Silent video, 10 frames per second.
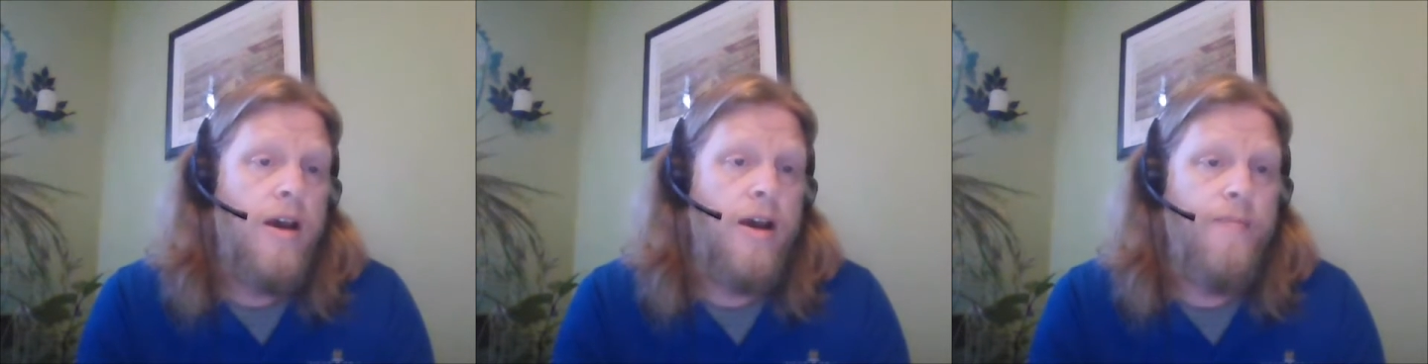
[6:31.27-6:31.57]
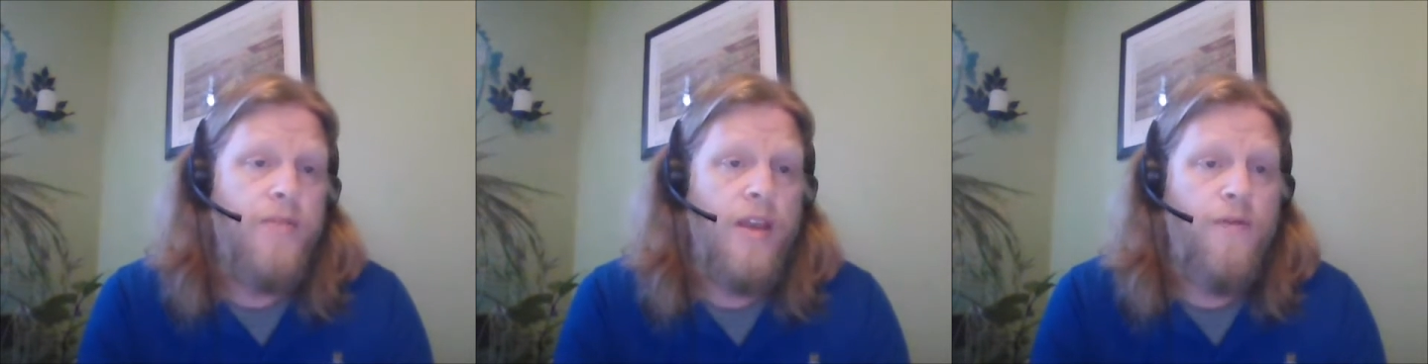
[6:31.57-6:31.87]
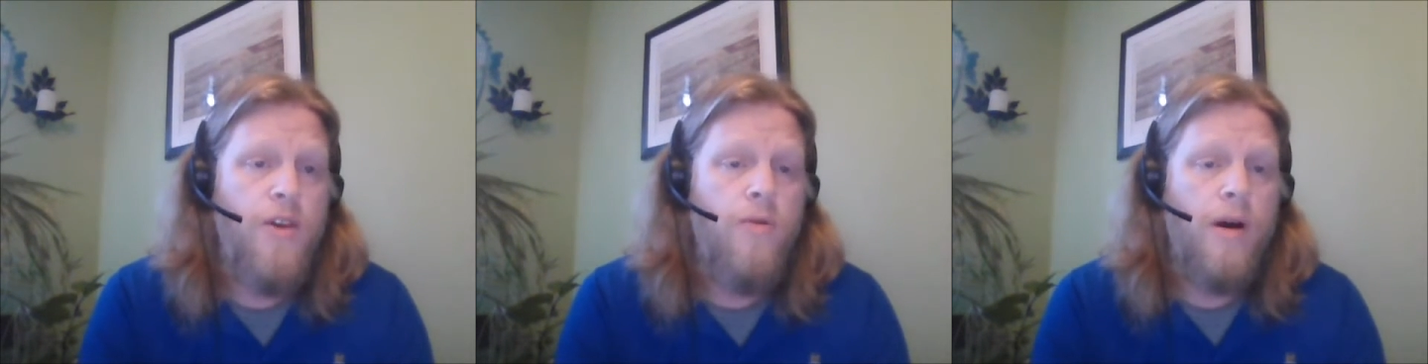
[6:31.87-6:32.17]
Um,
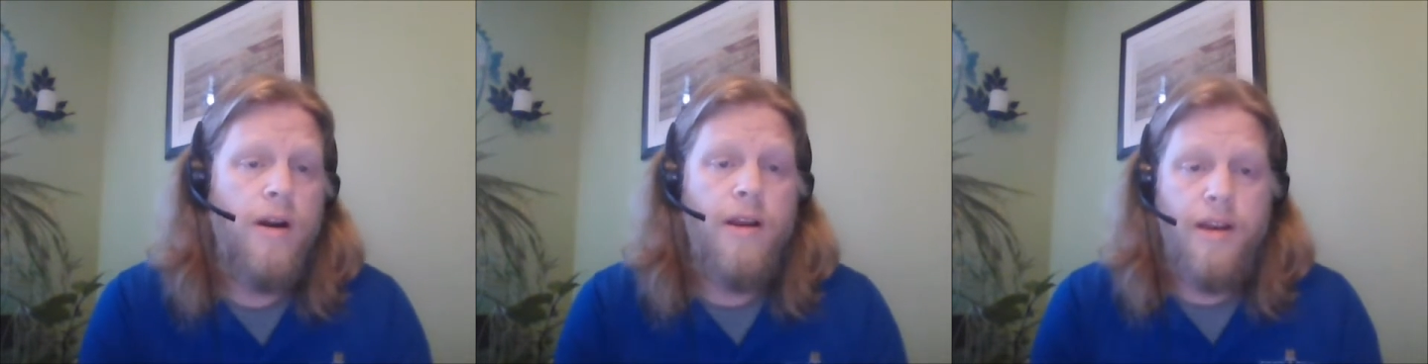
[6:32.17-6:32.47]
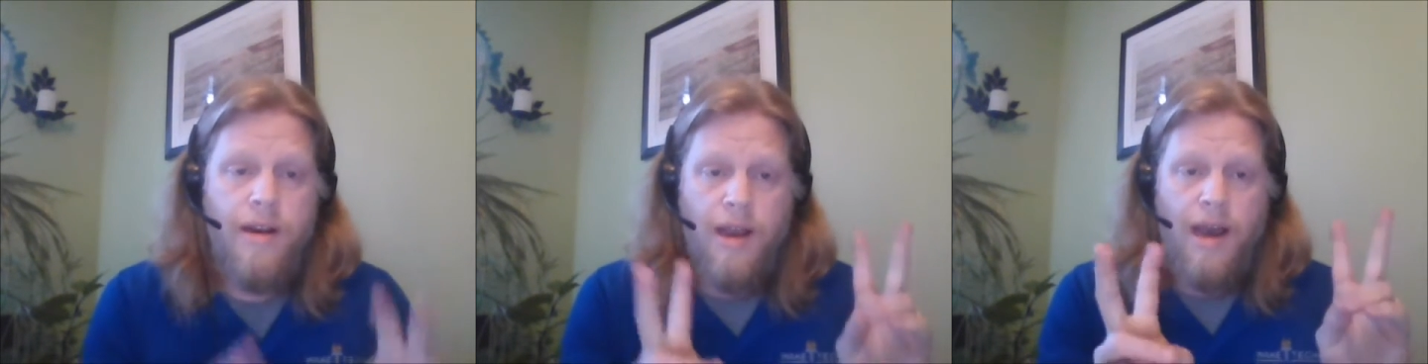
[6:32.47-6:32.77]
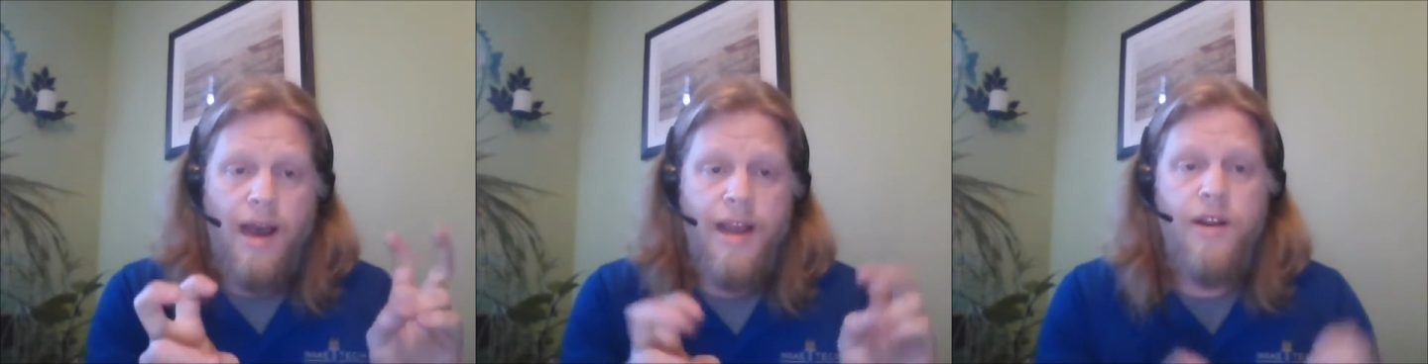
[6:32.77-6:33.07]
if you are an
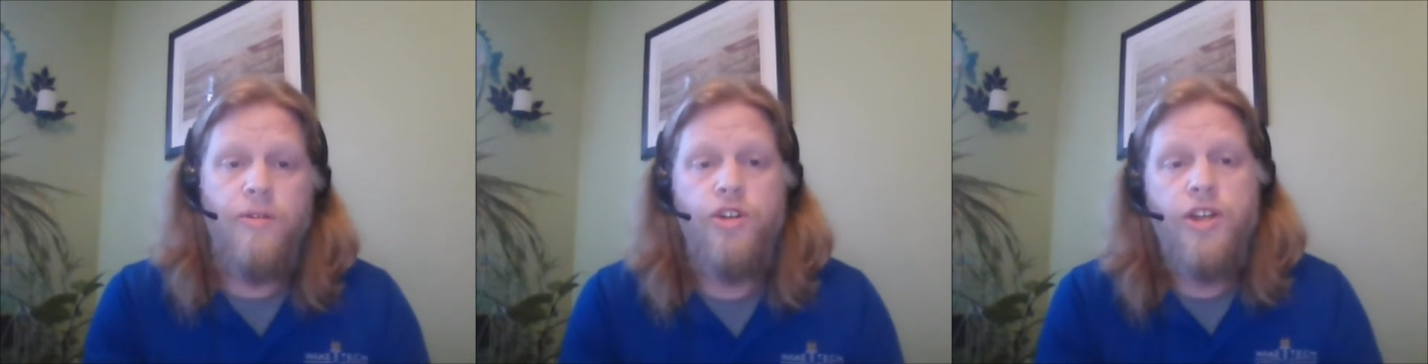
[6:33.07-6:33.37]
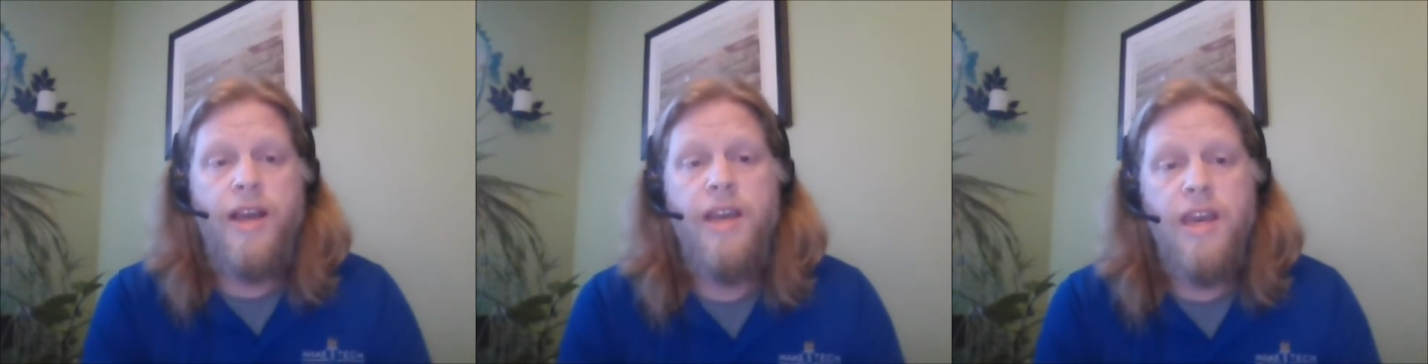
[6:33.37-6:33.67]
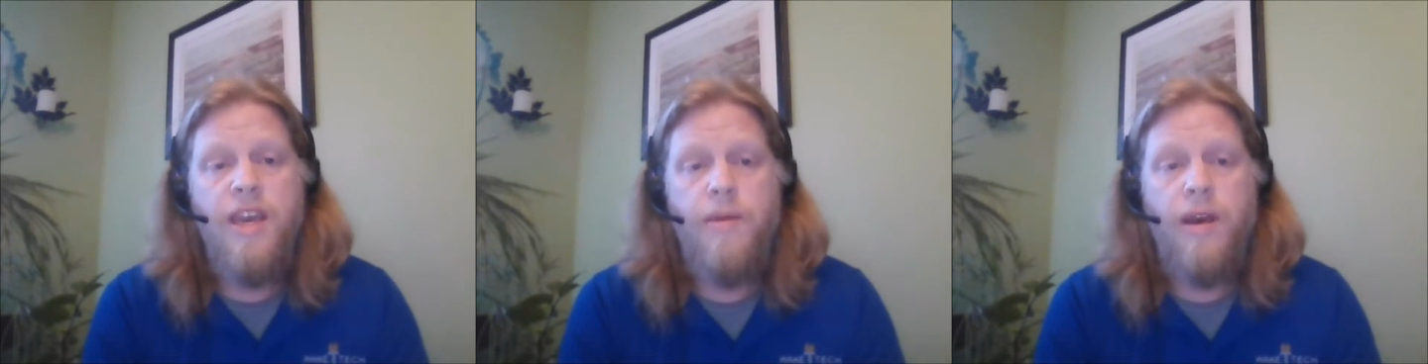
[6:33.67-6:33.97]
I don't check
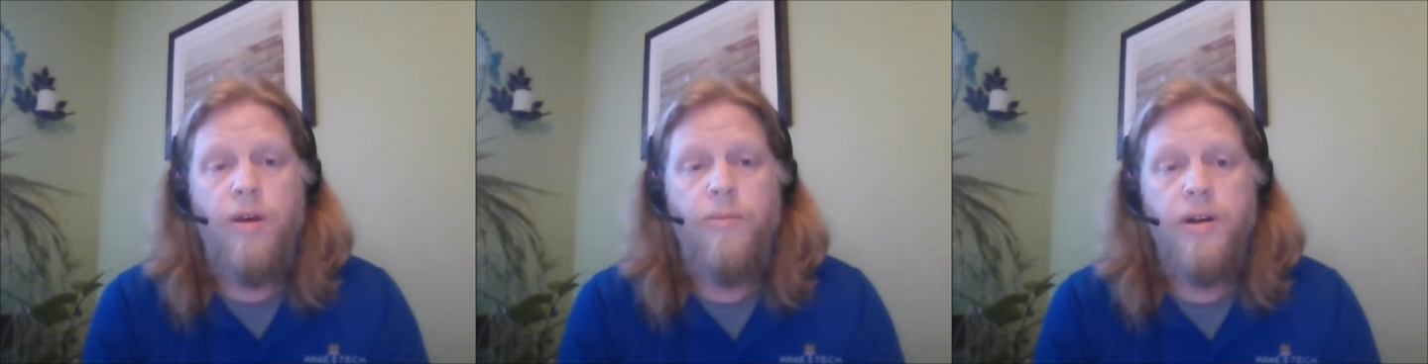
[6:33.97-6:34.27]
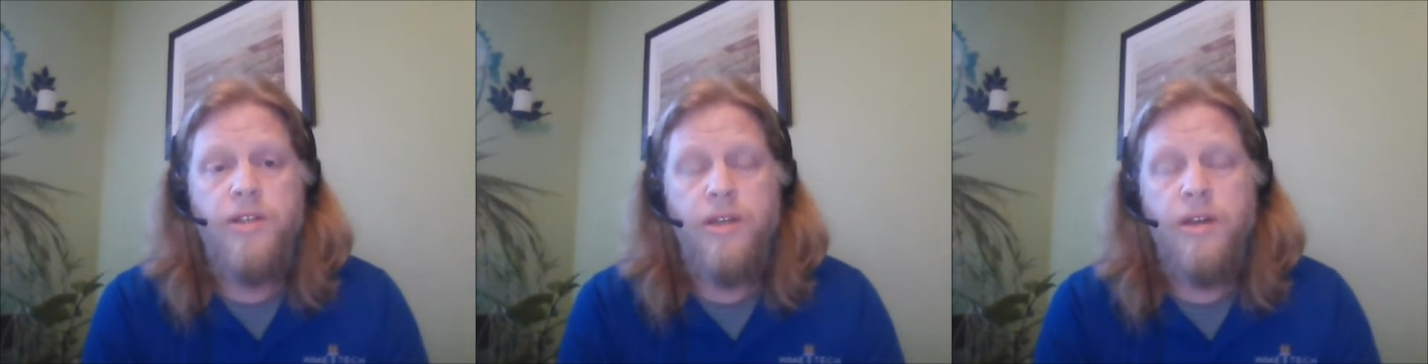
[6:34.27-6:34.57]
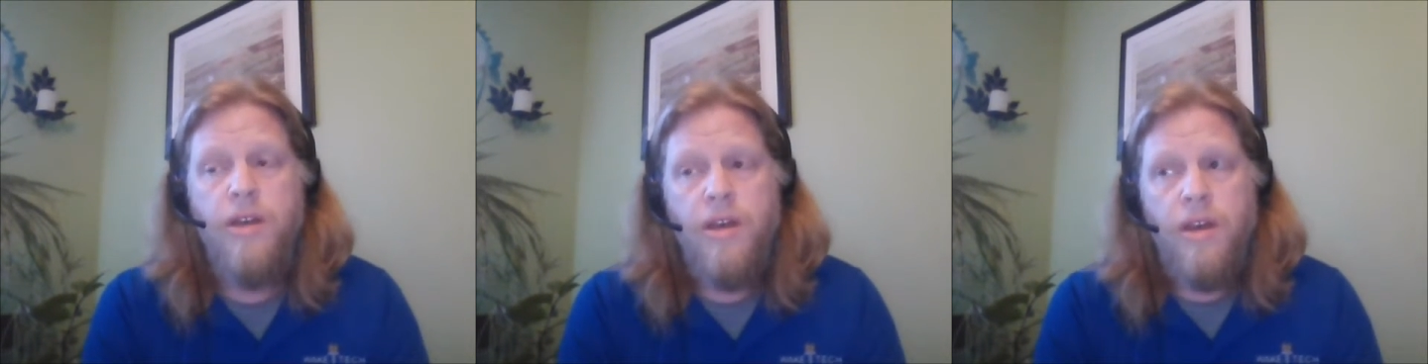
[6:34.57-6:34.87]
email person,